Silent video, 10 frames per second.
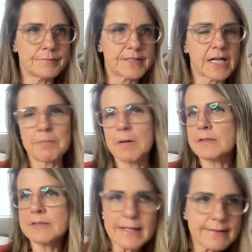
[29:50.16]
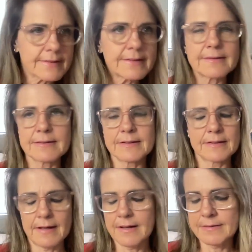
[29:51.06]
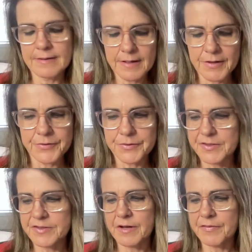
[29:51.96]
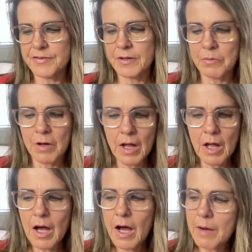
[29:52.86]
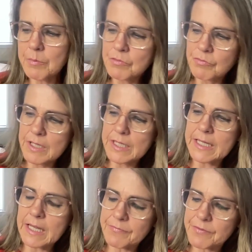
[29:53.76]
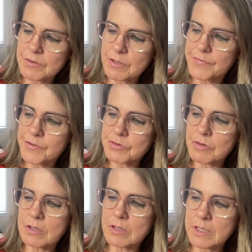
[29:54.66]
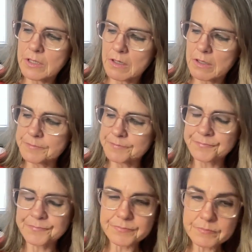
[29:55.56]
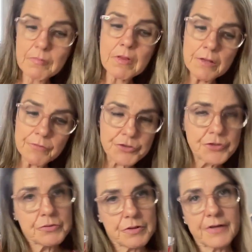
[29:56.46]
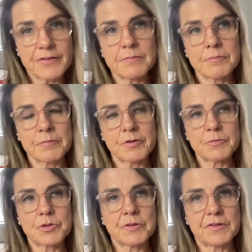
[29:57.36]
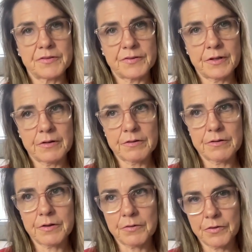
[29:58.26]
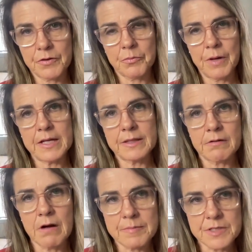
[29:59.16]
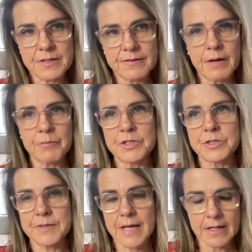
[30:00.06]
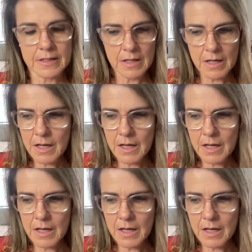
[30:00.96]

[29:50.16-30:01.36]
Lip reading: set up mock classes and all sorts of stuff. So I would really, if you're struggling, if your student has some choices and they're weighing their options, I would do that.